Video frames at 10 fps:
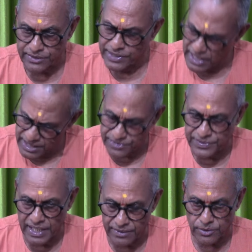Yes,
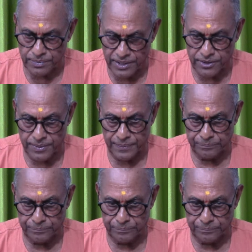we have to be selected.